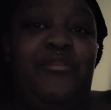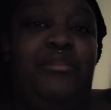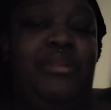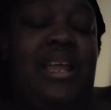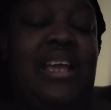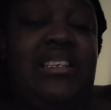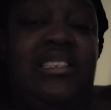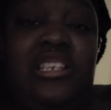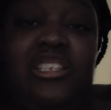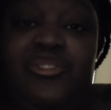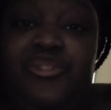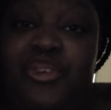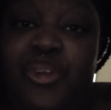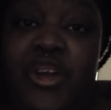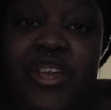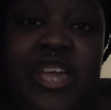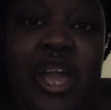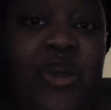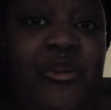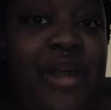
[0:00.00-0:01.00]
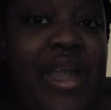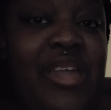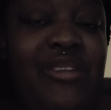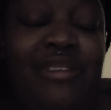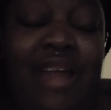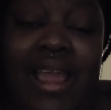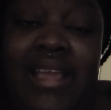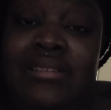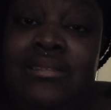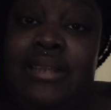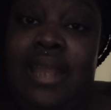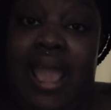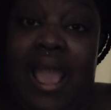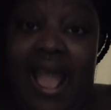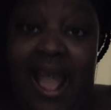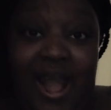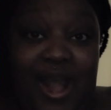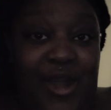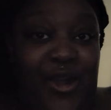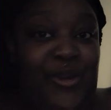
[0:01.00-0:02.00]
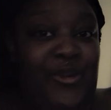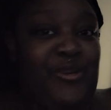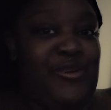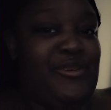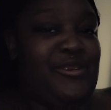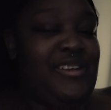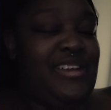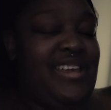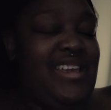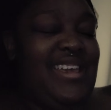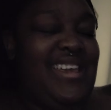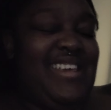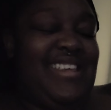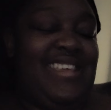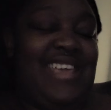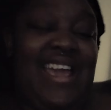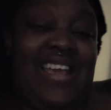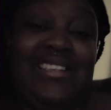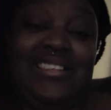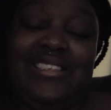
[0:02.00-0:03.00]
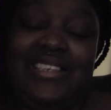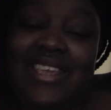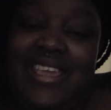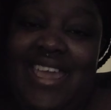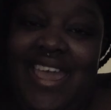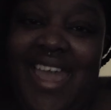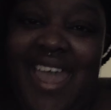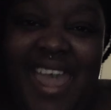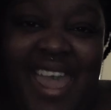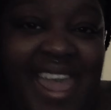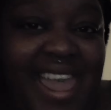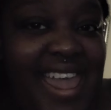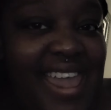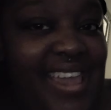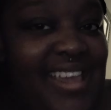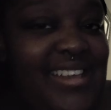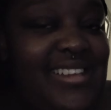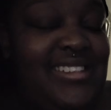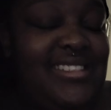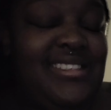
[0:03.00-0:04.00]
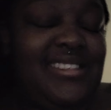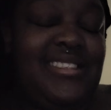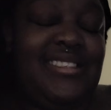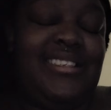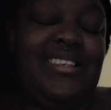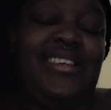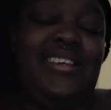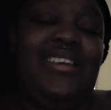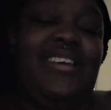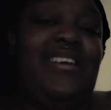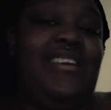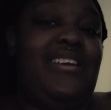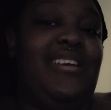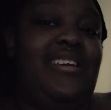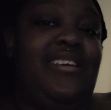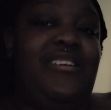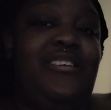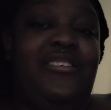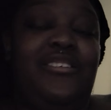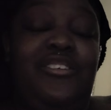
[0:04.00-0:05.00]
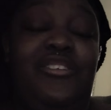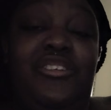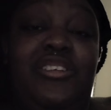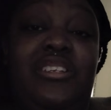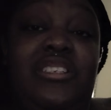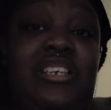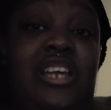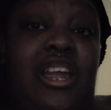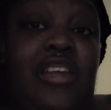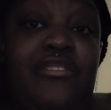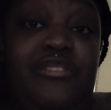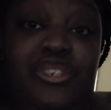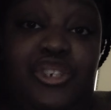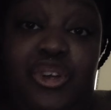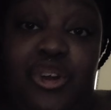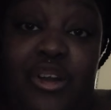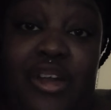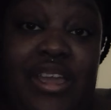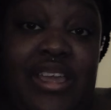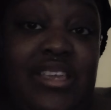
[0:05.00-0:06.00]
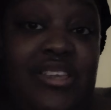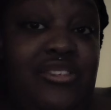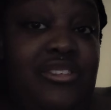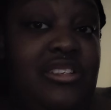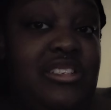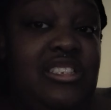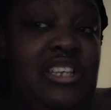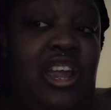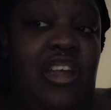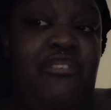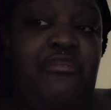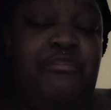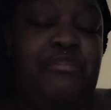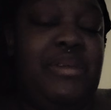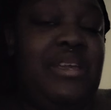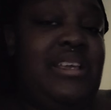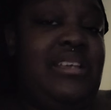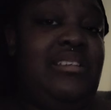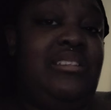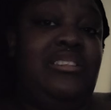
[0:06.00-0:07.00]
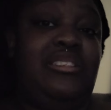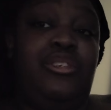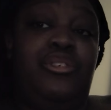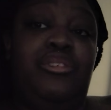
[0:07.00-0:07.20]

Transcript: Blessings flowing your way right now. Yes, yes. You deserve joy. You deserve peace.